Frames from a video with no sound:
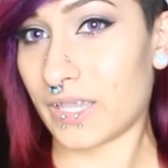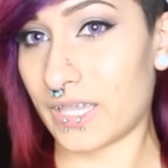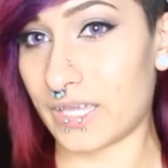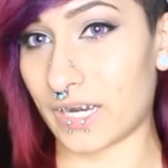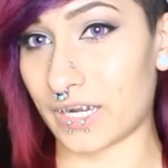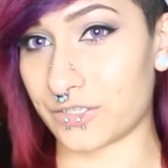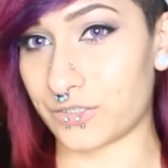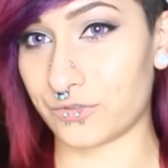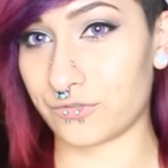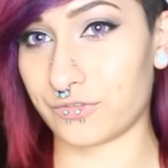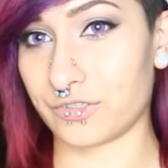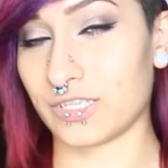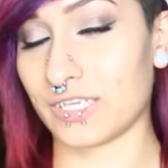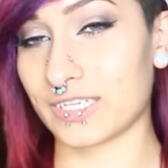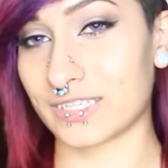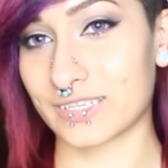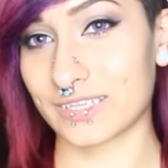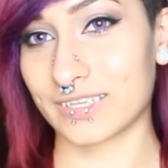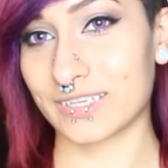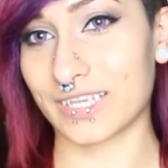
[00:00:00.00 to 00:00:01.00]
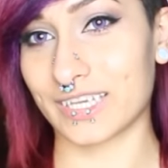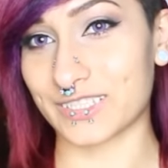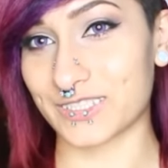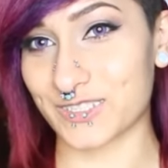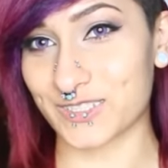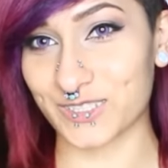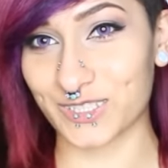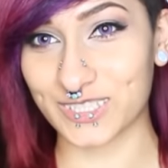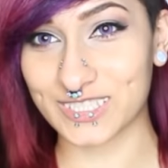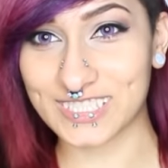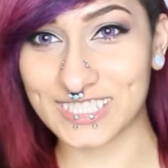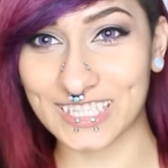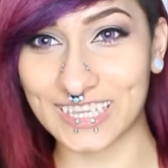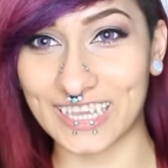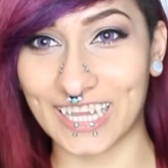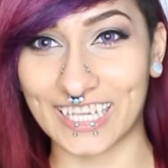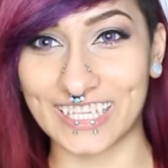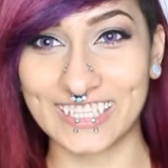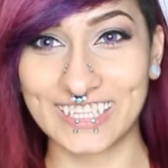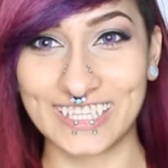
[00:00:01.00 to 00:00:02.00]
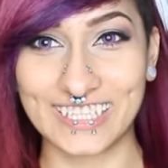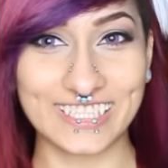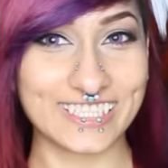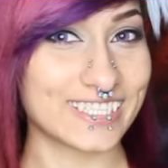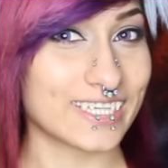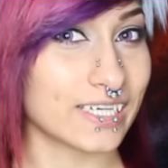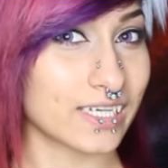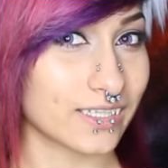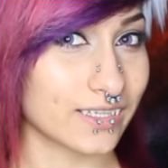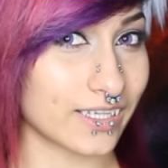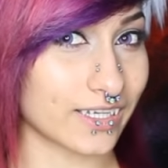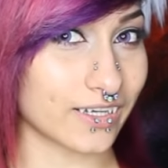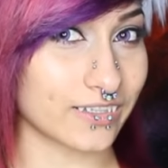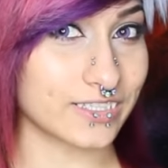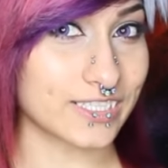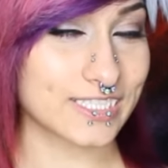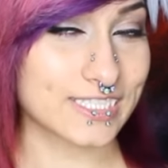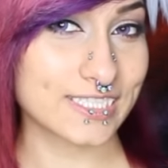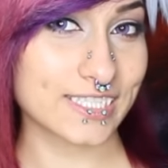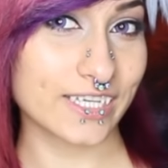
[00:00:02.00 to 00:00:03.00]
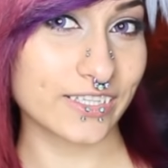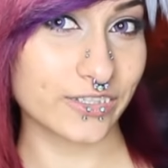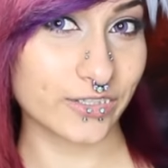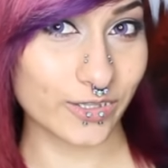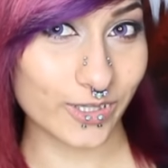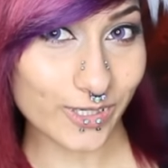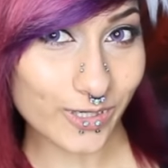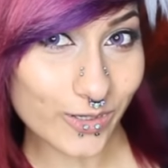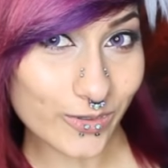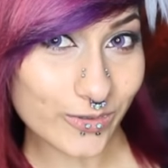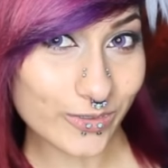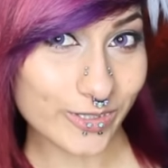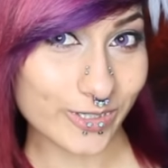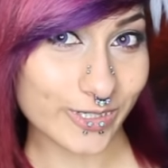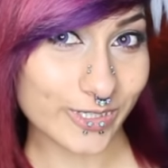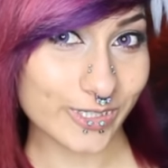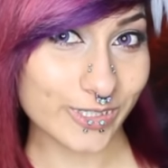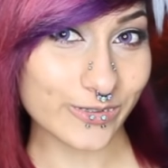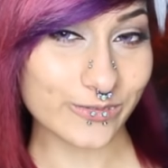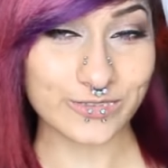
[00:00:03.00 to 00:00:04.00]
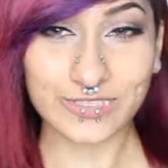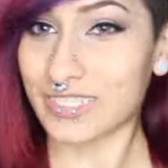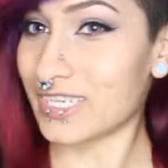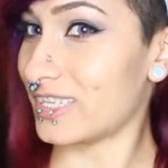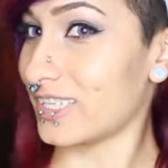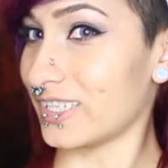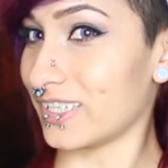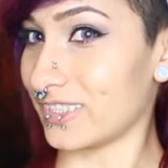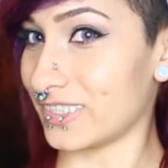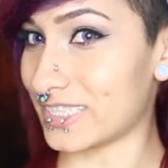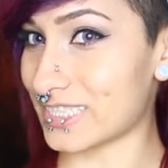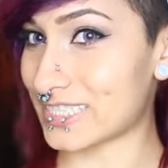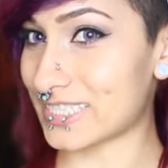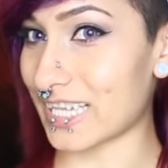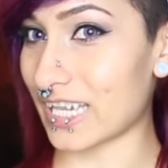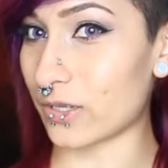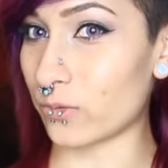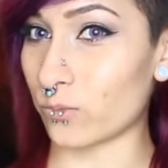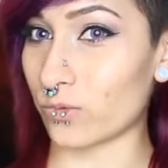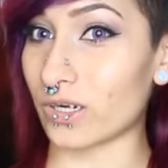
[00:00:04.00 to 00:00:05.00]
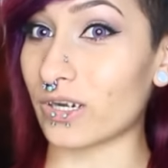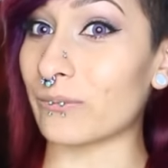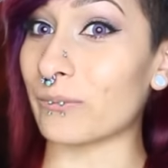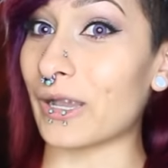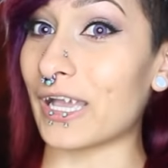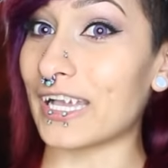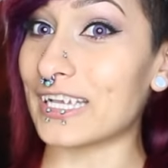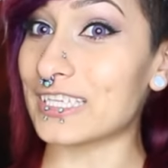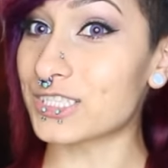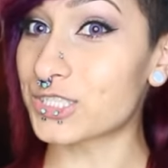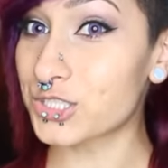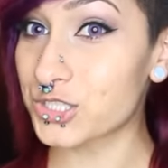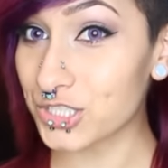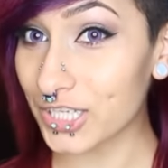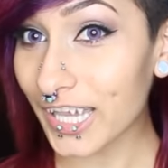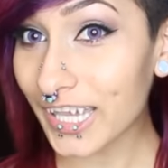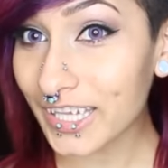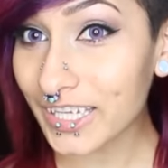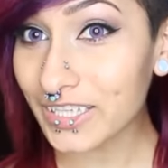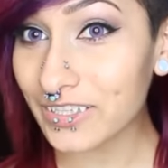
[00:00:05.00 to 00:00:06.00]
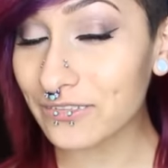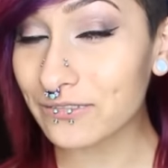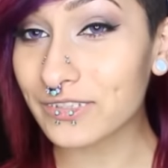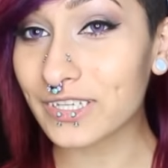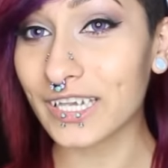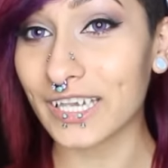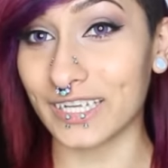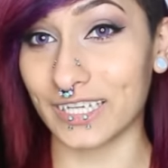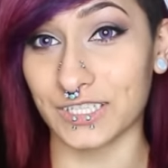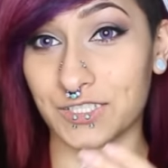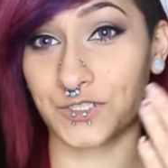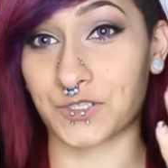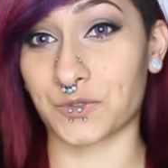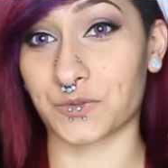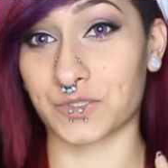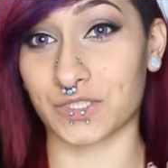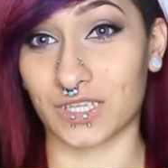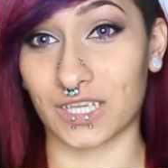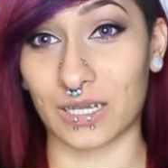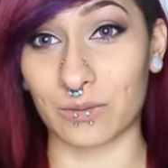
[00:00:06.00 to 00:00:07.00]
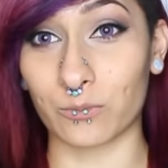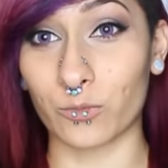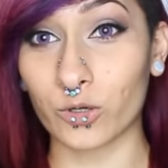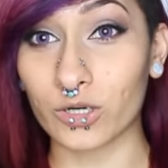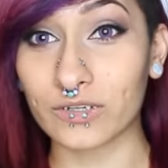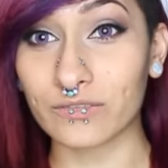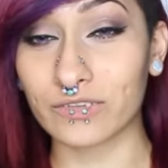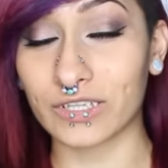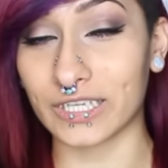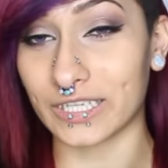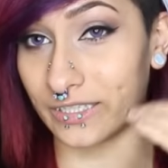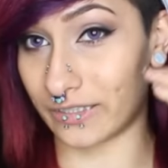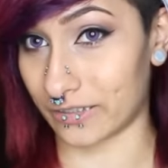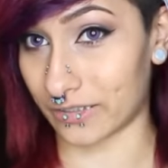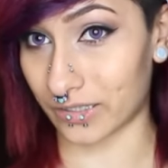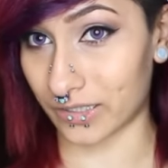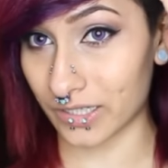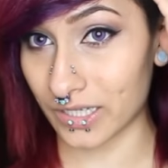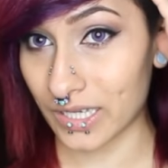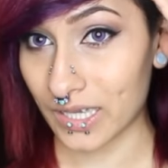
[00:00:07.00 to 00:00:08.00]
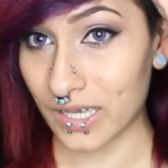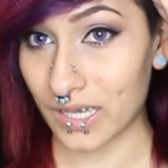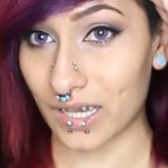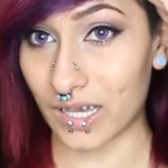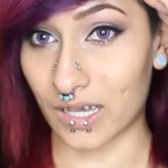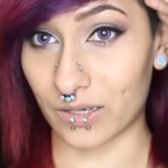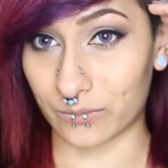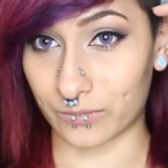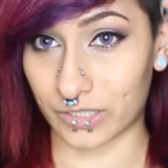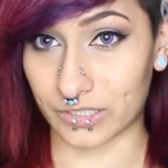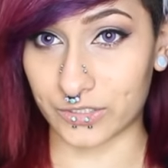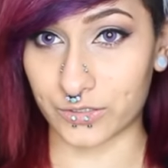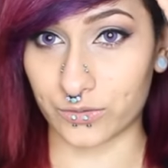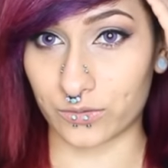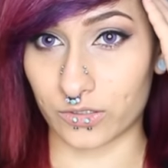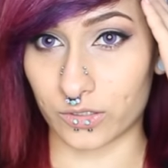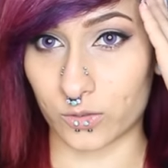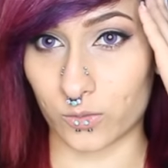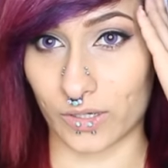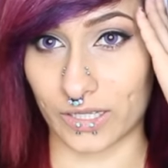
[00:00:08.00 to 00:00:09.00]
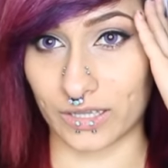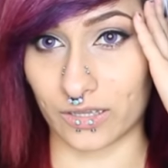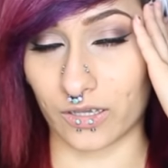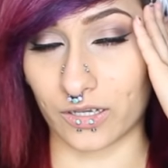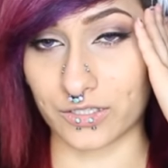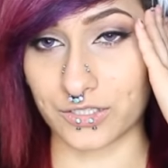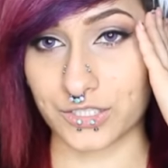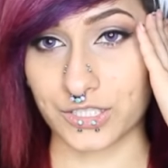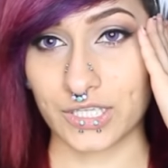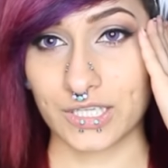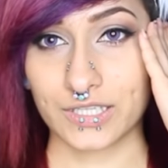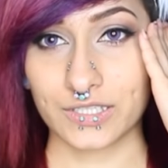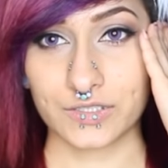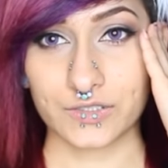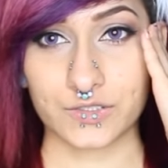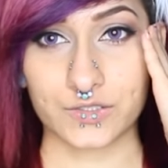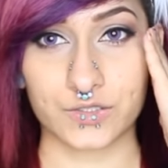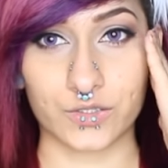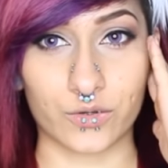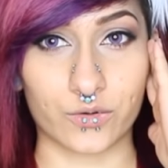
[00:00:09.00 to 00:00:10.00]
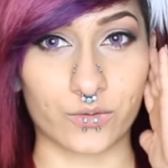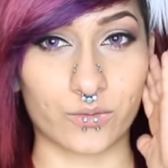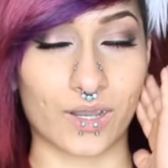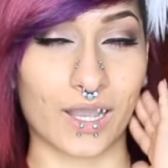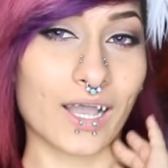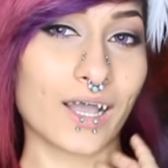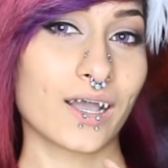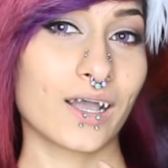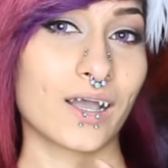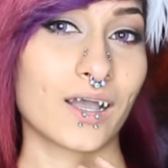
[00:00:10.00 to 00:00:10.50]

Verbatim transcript: And I do feel like they just look slightly, like on this side they're like, oh, they're cute. And then on this side where my head's shaved and it shows a lot more of the ear, they do look quite large. So